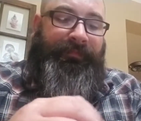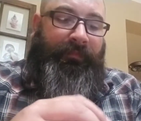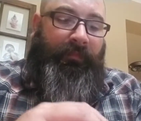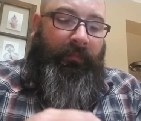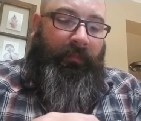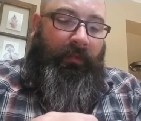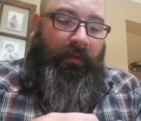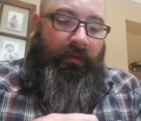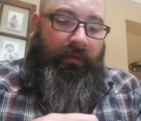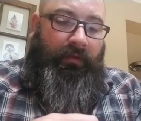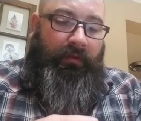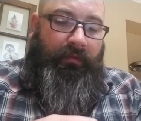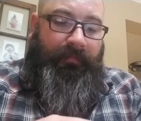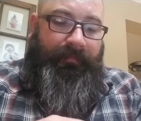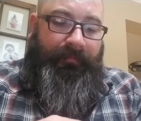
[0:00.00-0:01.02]

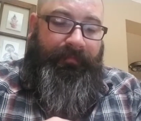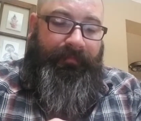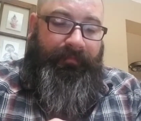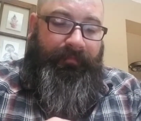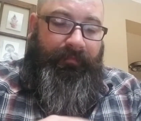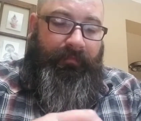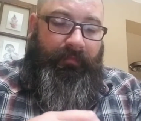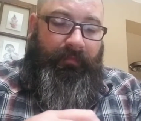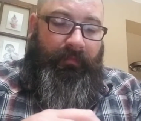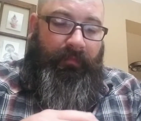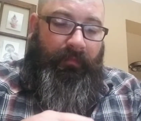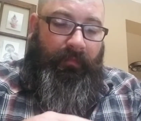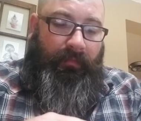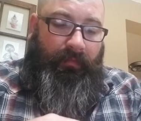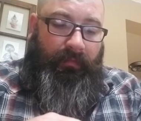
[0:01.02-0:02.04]

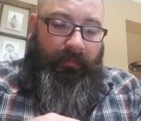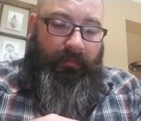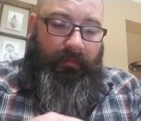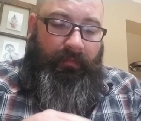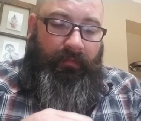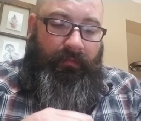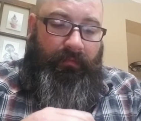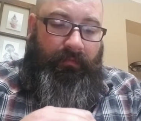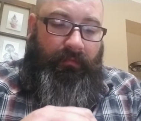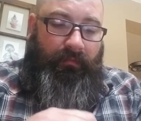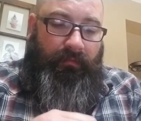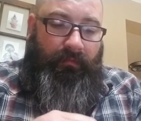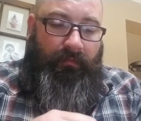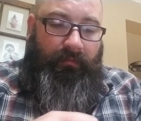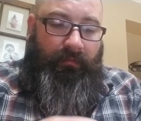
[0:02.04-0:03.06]

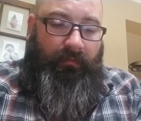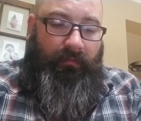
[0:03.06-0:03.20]
No one is speaking in this clip.